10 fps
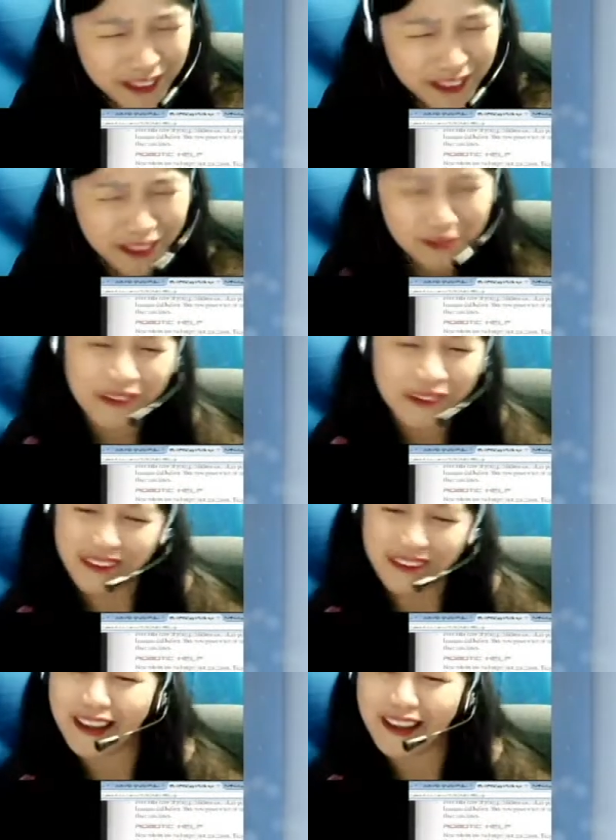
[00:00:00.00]
do you think about
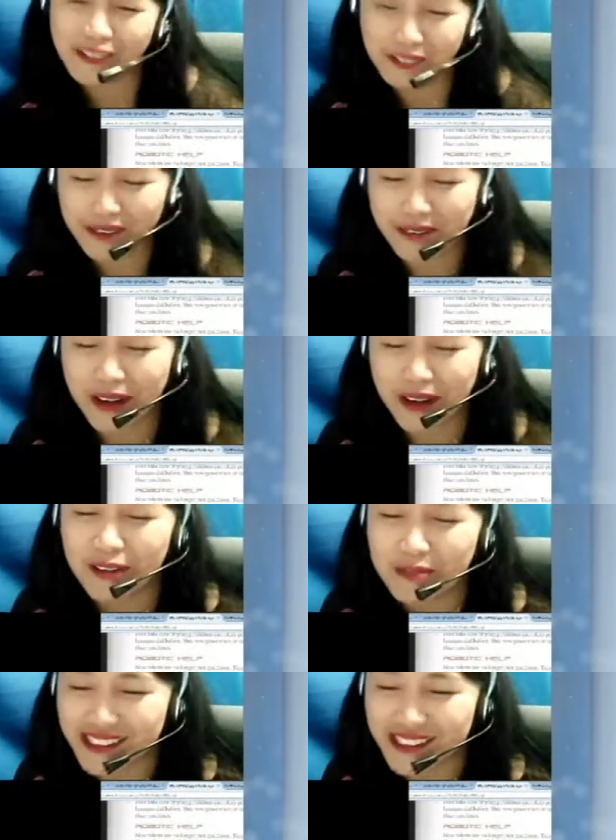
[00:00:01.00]
that kind of
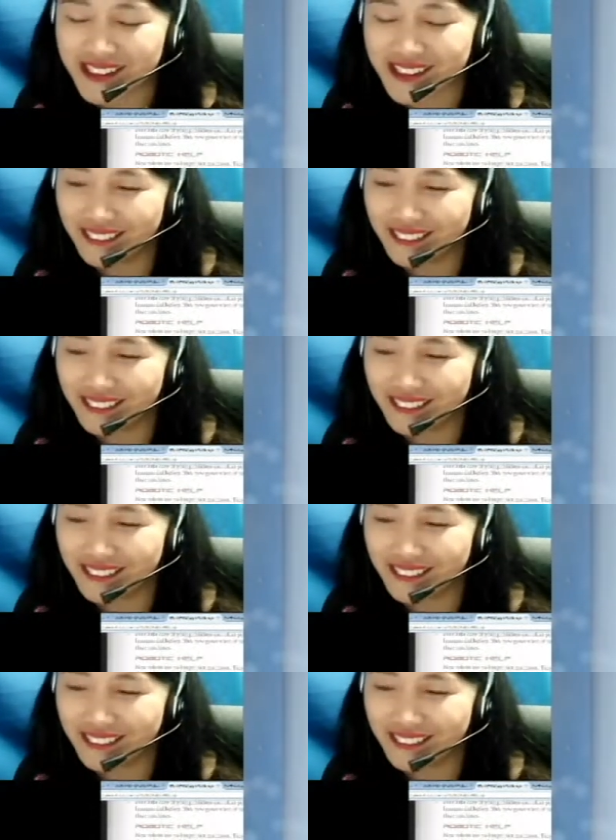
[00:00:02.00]
environment?